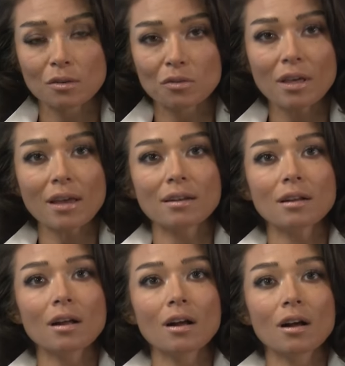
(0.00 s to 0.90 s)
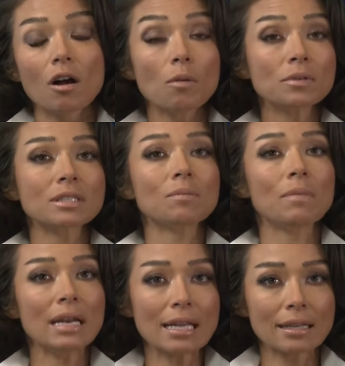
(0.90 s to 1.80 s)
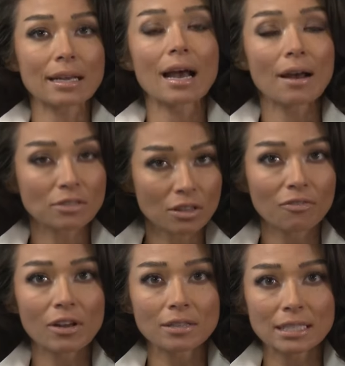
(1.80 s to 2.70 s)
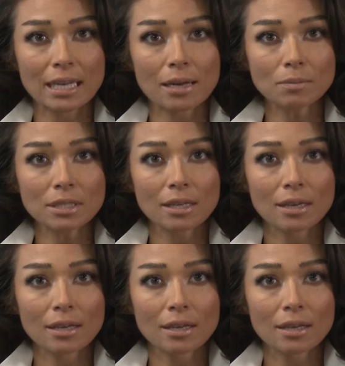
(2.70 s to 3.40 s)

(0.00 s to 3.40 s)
Then, Almost immediately after the failed attempt,